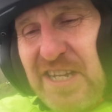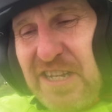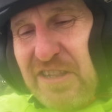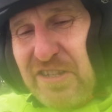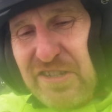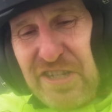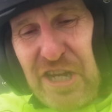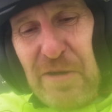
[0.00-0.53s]

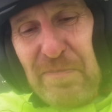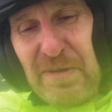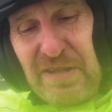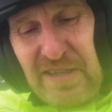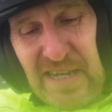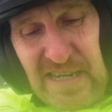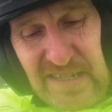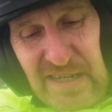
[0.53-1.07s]
There's a couple of
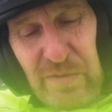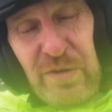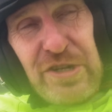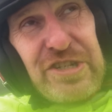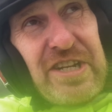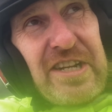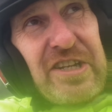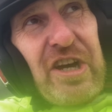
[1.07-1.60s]
things I
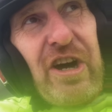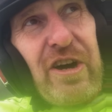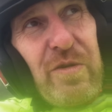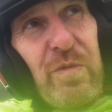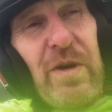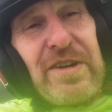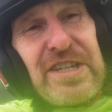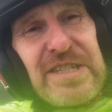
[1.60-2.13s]
wished I'd got.
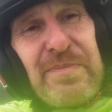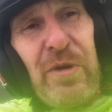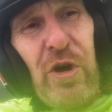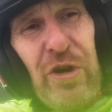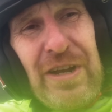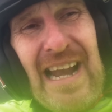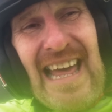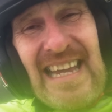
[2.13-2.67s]
One is
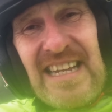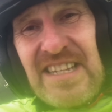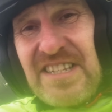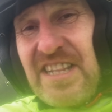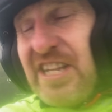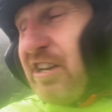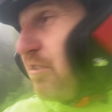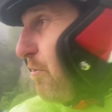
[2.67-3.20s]
more layers,
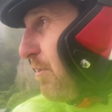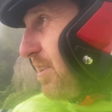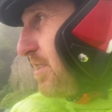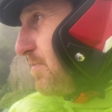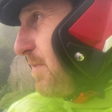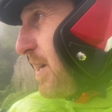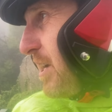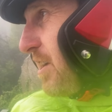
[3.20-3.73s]
and the other one is
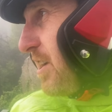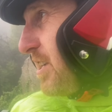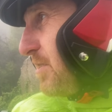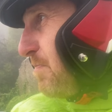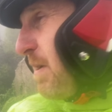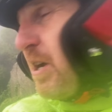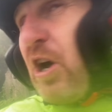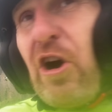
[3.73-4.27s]
my is
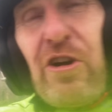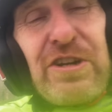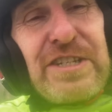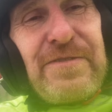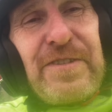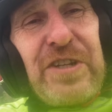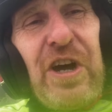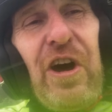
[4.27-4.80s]
my
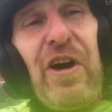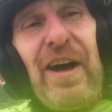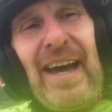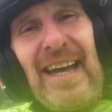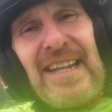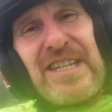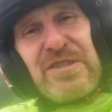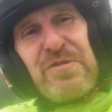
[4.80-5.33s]
Oxford hot
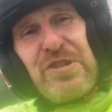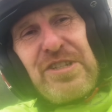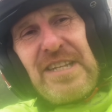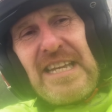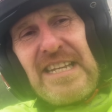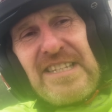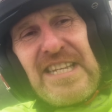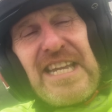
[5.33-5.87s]
hands, which
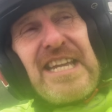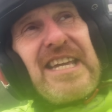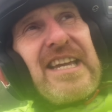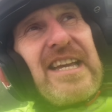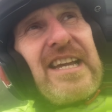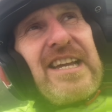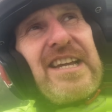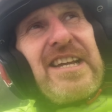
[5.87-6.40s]
DT
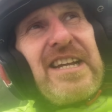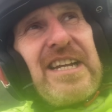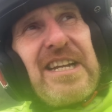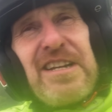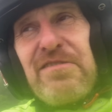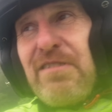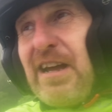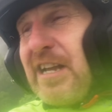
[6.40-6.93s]

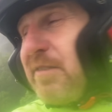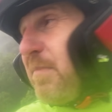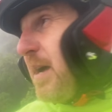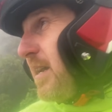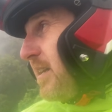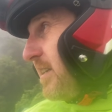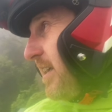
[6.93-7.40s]
recommended